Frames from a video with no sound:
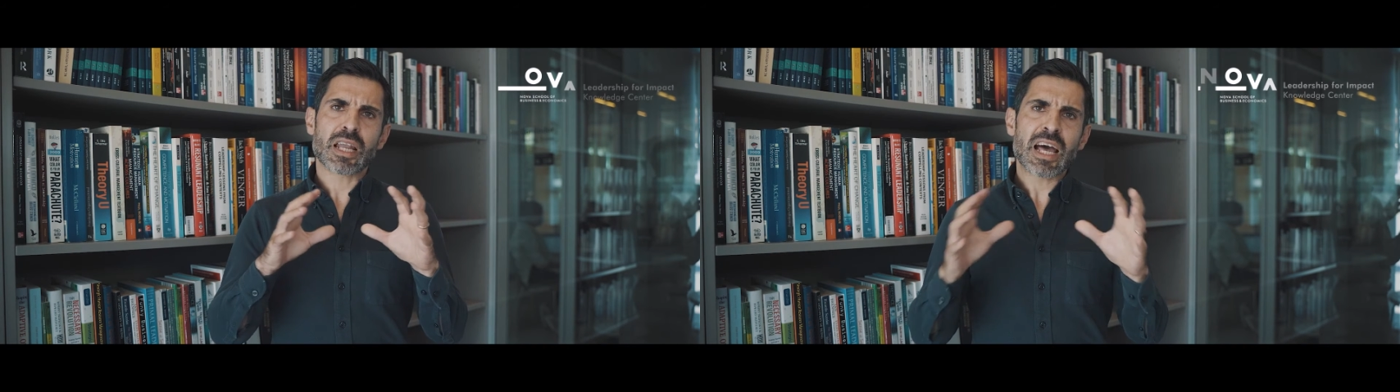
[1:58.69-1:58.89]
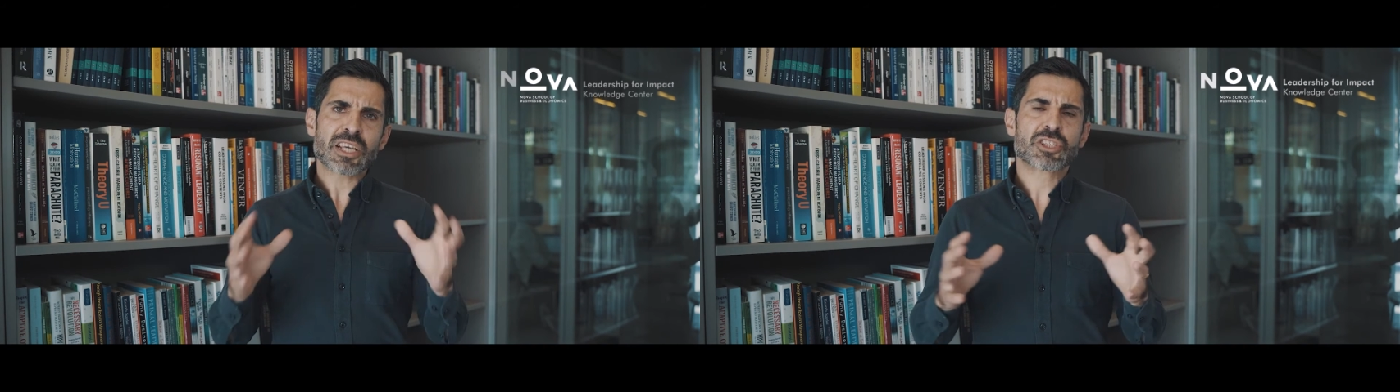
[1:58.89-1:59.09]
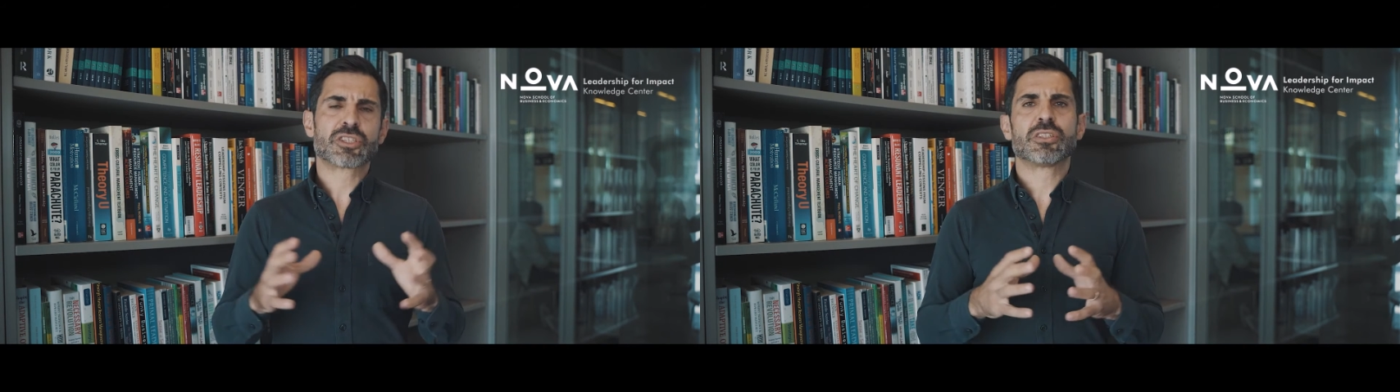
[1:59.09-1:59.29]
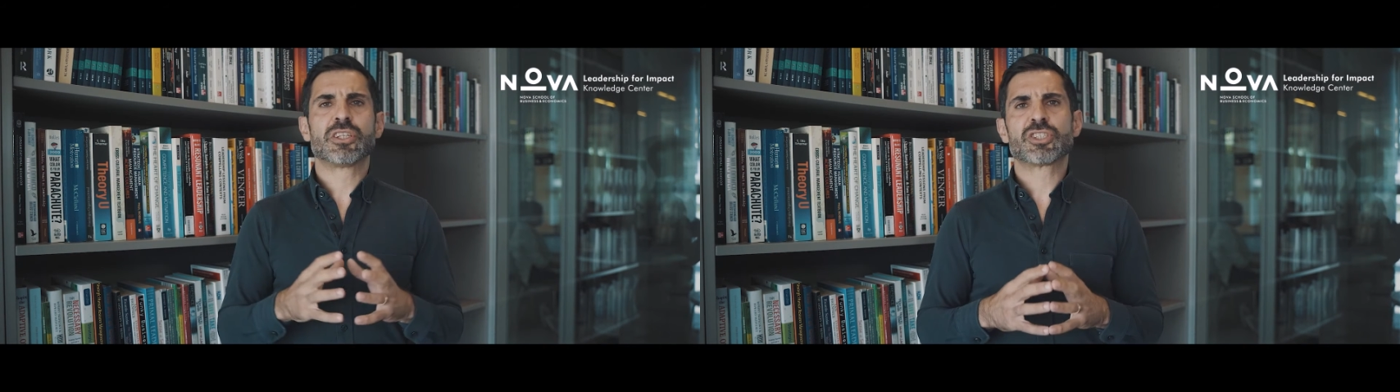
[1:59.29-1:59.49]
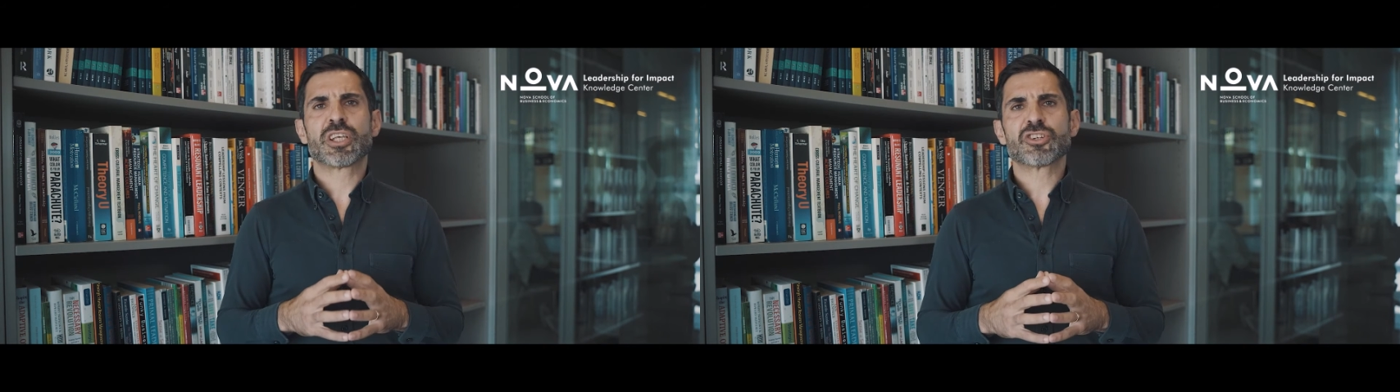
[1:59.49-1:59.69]
last
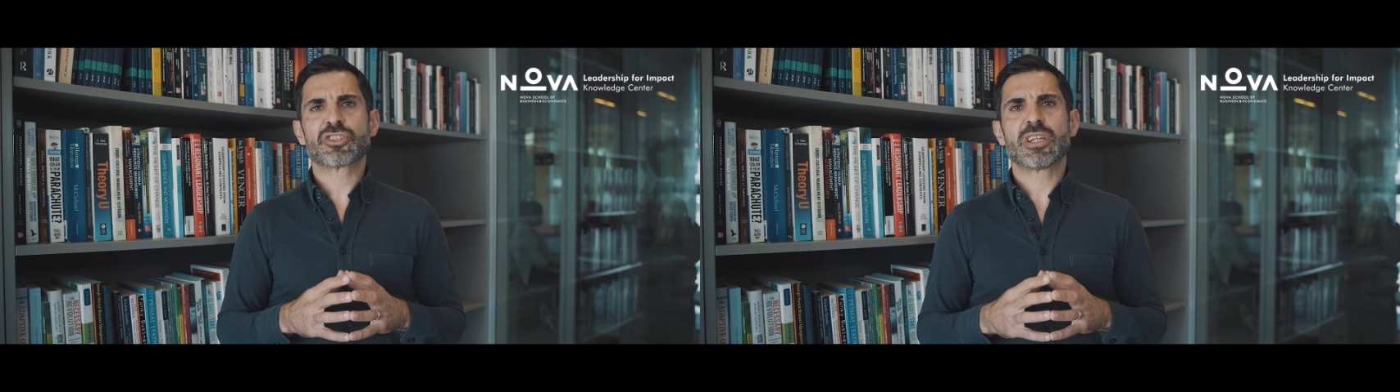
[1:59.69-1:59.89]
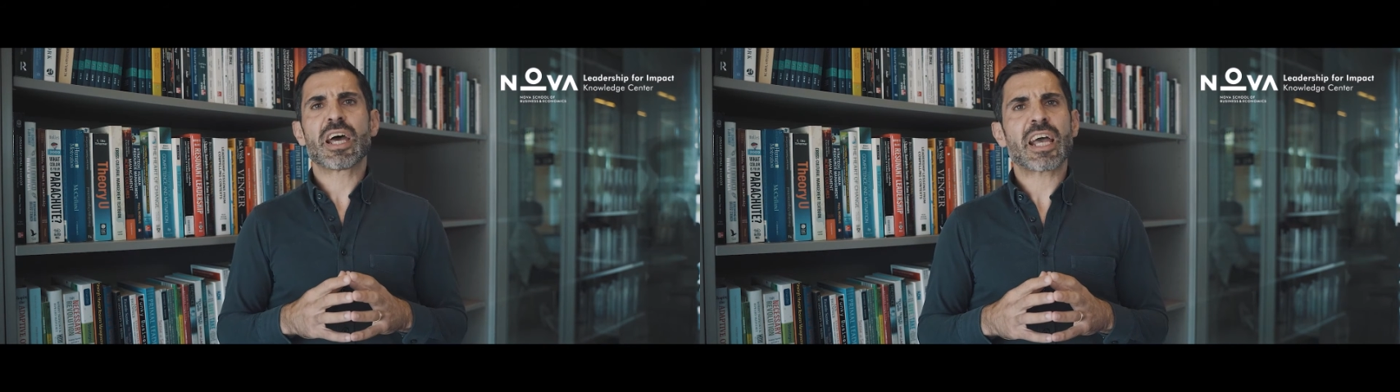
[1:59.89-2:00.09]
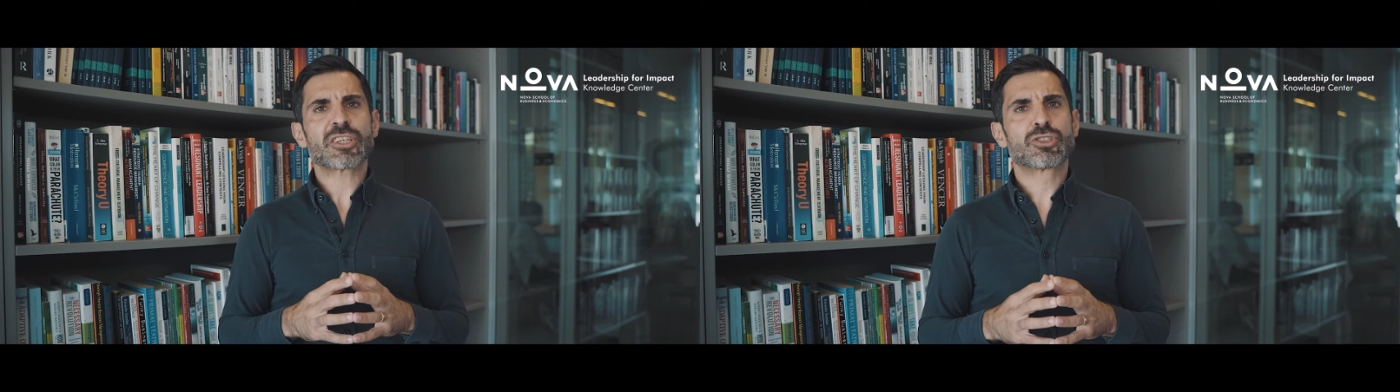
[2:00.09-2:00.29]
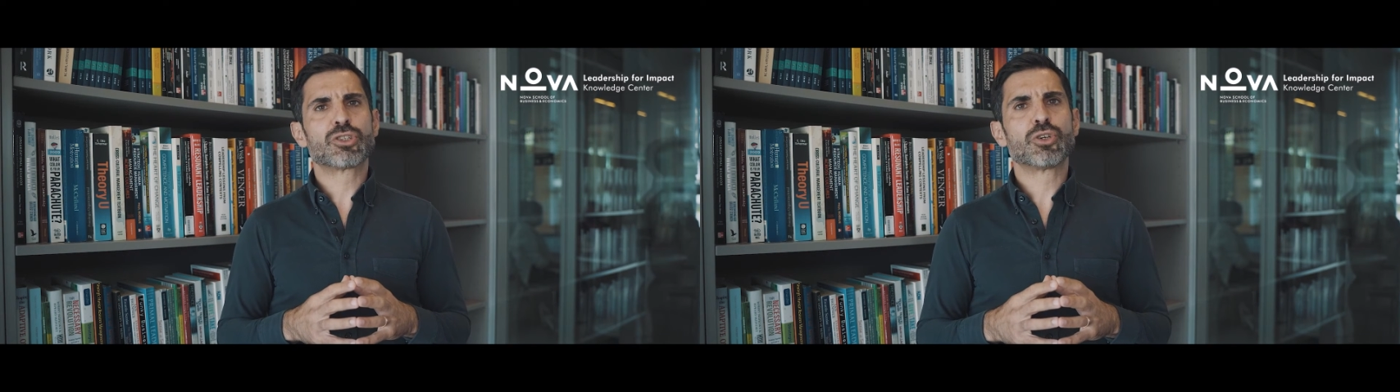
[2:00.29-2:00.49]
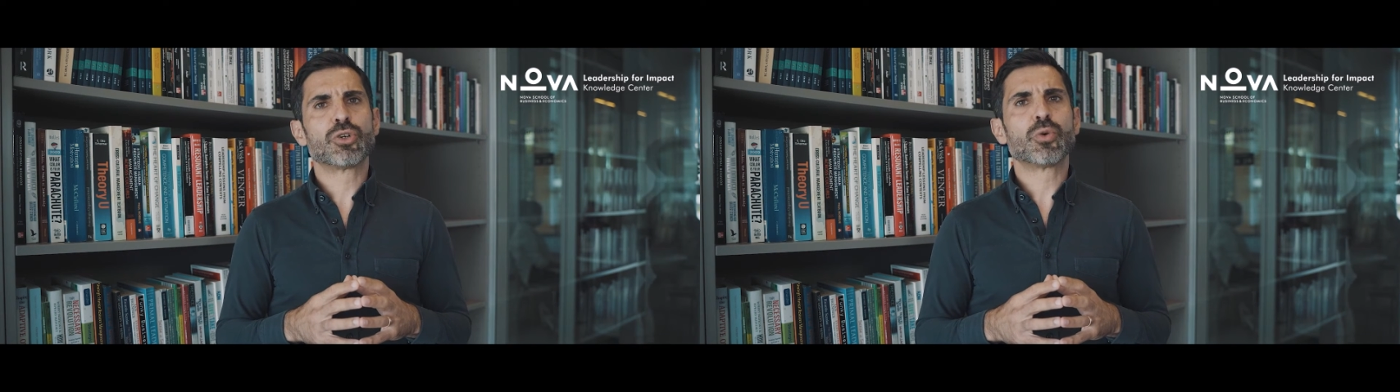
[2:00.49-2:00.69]
distinction has to
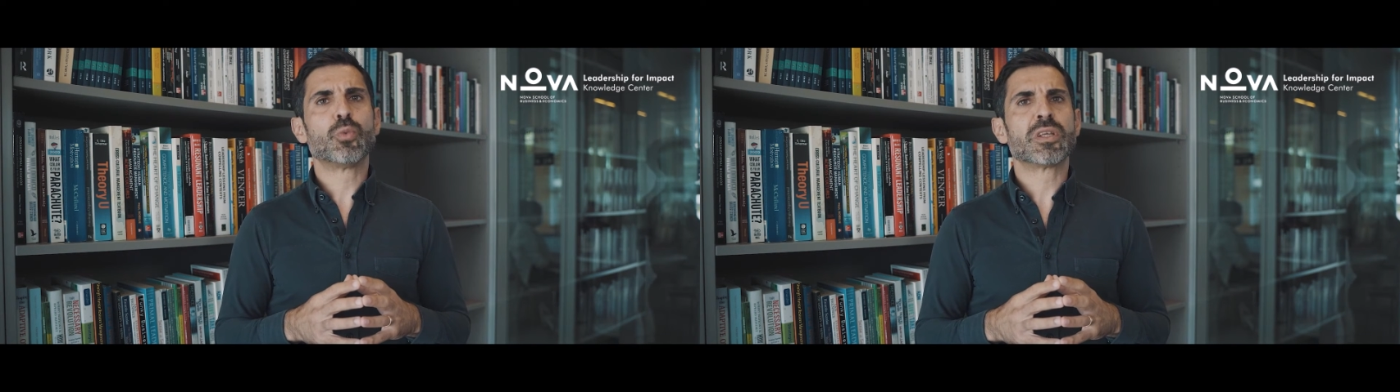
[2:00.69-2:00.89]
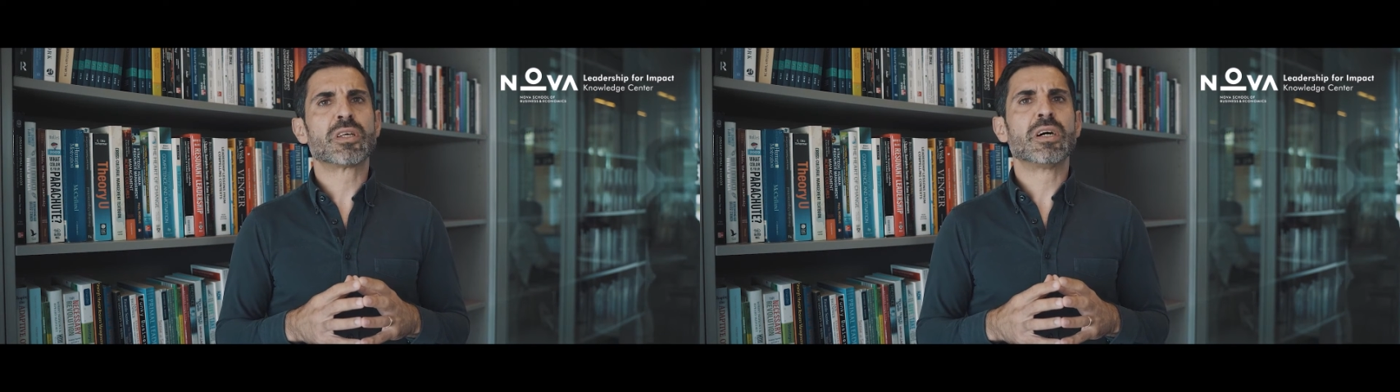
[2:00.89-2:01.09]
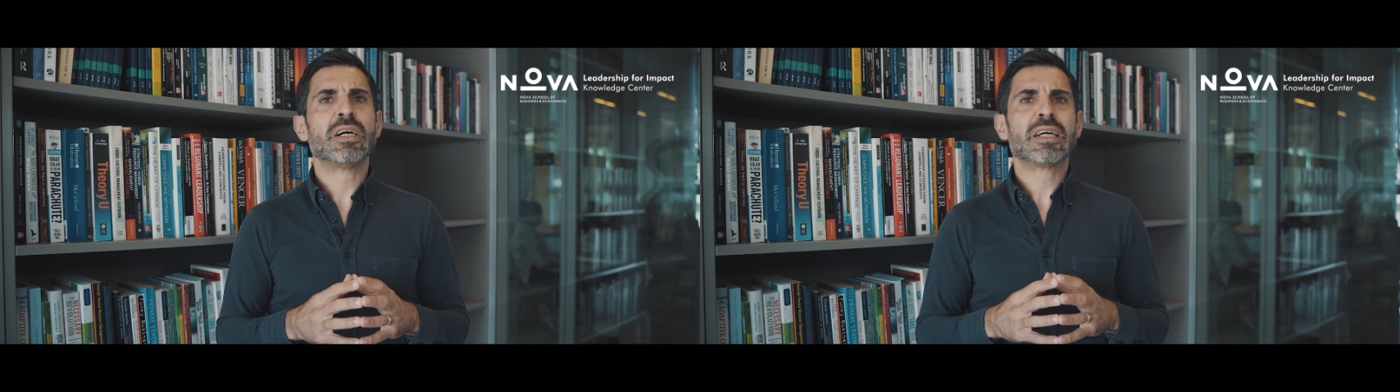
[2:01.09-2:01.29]
do with the